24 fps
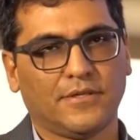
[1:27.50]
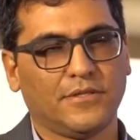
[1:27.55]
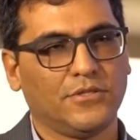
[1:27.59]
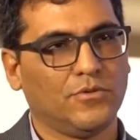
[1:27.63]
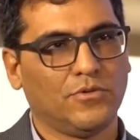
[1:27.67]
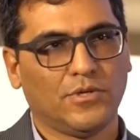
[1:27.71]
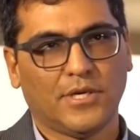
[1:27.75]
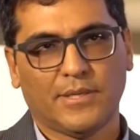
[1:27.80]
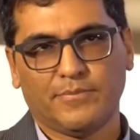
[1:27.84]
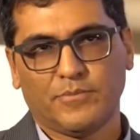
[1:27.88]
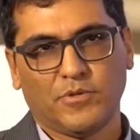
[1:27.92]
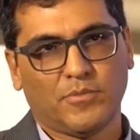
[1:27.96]

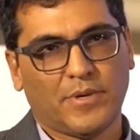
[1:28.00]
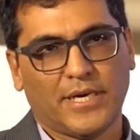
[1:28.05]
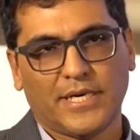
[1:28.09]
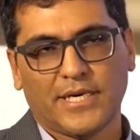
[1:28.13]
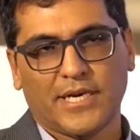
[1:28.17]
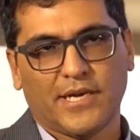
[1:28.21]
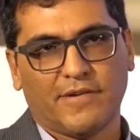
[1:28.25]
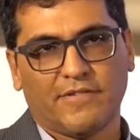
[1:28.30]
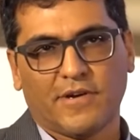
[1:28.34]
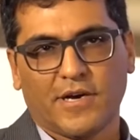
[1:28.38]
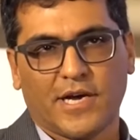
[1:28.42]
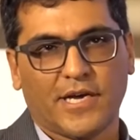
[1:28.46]
You might
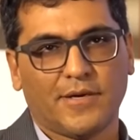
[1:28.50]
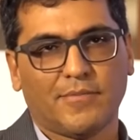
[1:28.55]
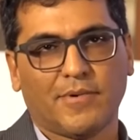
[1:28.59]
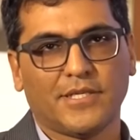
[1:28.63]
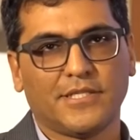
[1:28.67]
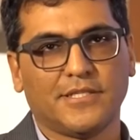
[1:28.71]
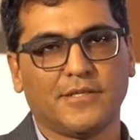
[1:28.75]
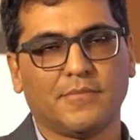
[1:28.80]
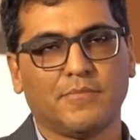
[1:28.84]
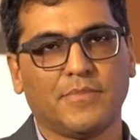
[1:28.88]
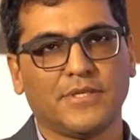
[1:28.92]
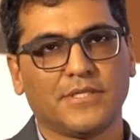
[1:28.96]
have a high
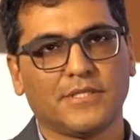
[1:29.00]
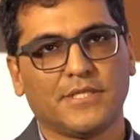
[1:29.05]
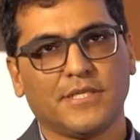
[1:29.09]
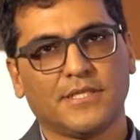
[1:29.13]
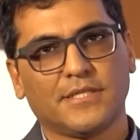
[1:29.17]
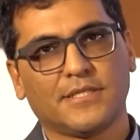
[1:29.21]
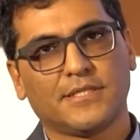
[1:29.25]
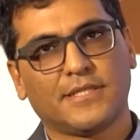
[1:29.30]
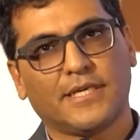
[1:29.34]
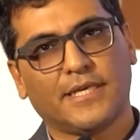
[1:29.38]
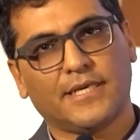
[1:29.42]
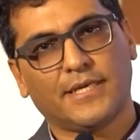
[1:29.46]
margin
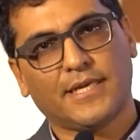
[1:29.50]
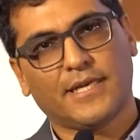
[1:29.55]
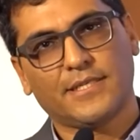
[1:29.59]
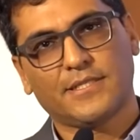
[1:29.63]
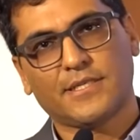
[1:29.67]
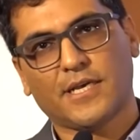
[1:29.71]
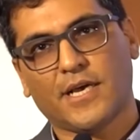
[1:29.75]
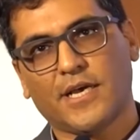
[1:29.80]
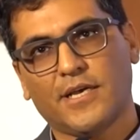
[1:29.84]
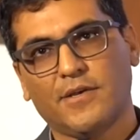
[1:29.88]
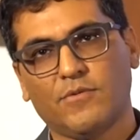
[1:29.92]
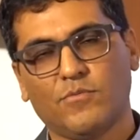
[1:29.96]
business that
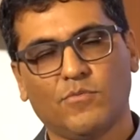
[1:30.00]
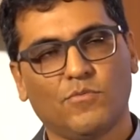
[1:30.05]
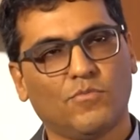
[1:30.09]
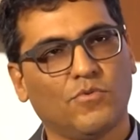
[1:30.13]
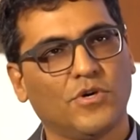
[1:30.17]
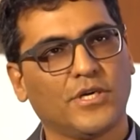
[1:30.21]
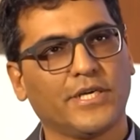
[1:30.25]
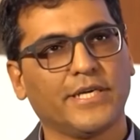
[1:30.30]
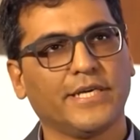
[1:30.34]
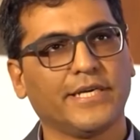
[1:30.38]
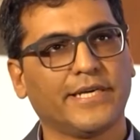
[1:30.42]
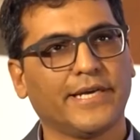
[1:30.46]
has high
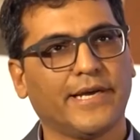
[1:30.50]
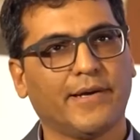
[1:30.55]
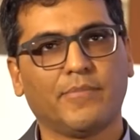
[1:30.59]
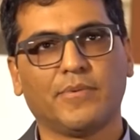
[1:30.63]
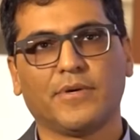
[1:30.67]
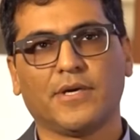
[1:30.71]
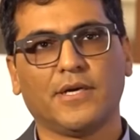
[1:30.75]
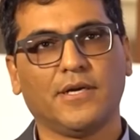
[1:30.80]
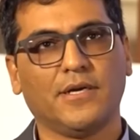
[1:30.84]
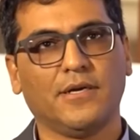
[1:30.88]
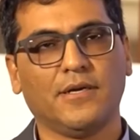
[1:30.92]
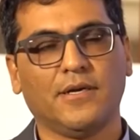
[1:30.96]
working
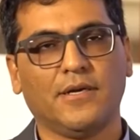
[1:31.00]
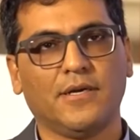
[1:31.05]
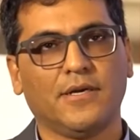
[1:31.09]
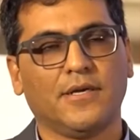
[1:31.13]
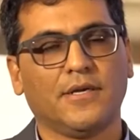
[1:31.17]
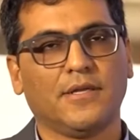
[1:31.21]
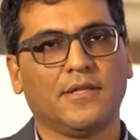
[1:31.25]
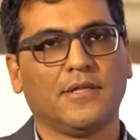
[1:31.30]
capital